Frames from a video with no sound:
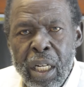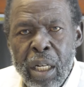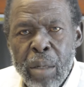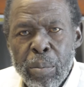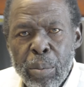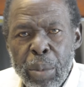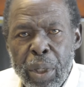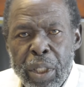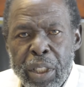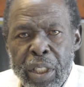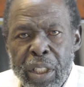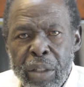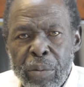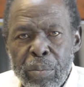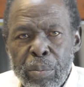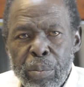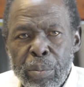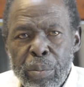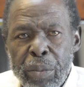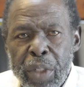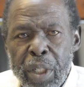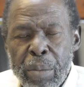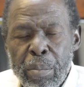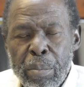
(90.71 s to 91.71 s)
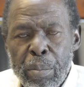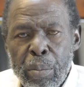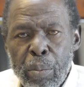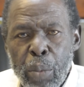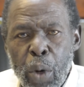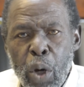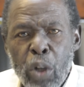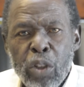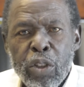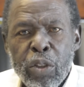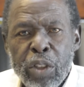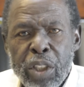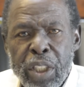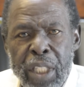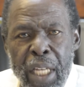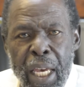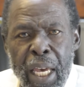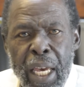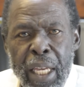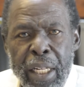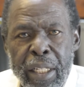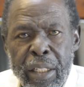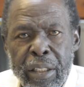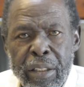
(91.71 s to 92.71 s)
but the most
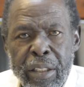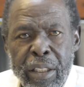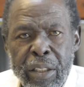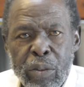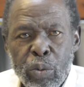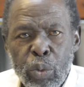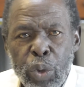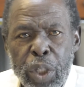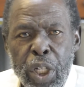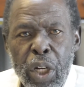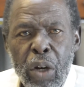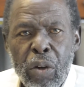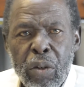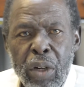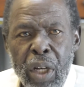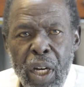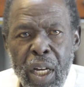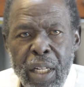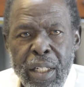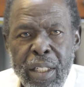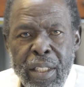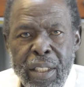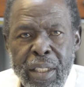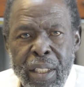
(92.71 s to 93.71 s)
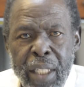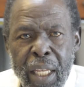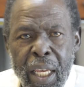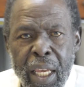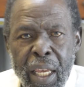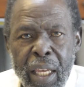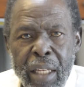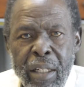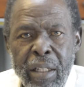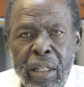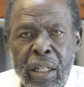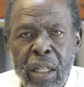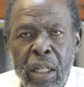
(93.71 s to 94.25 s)
side is we don't understand